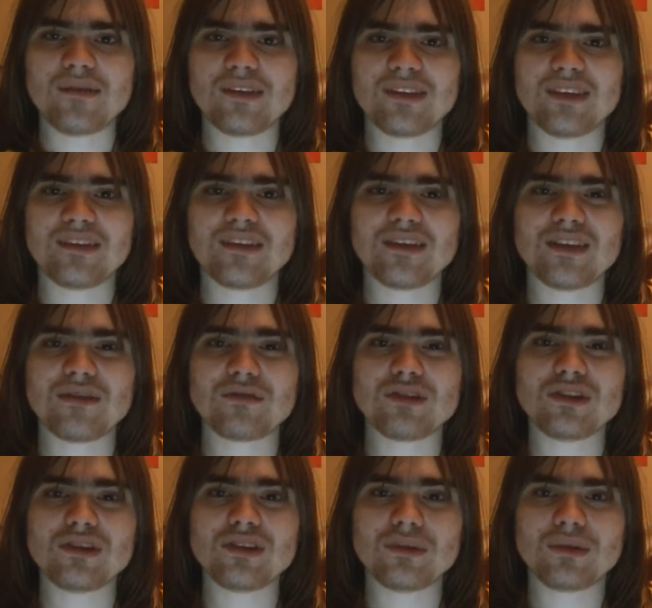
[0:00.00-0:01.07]
and they said they
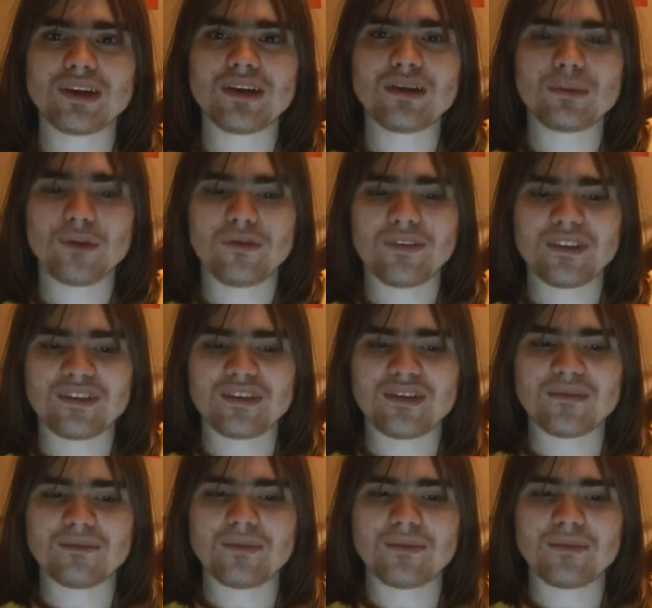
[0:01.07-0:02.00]
really don't care about fixing